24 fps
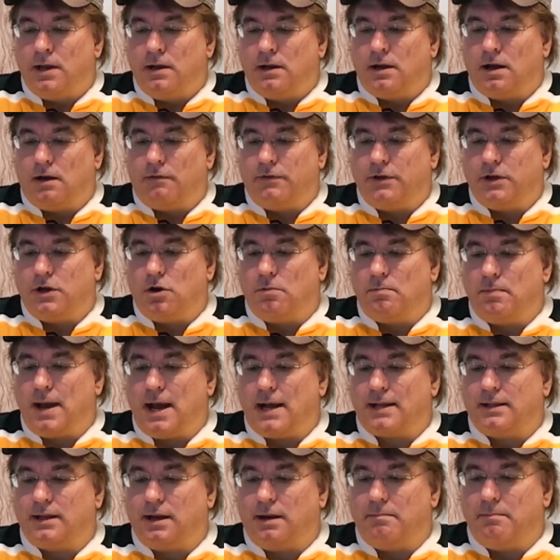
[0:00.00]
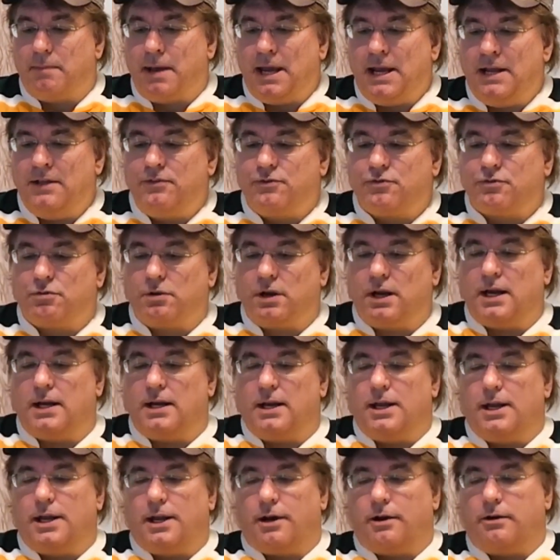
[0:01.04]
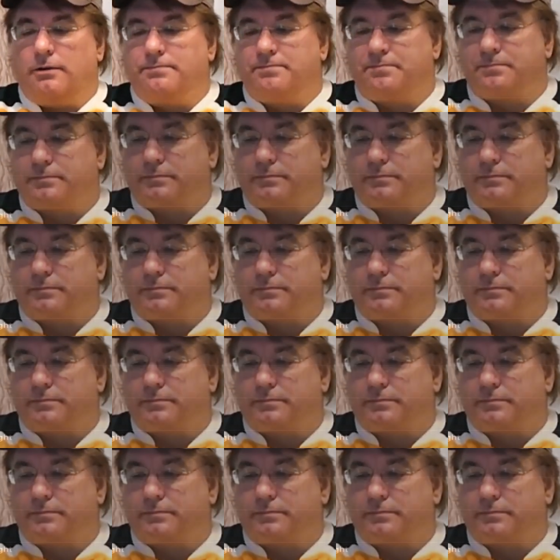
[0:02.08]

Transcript: Now if we go back to the main screen here,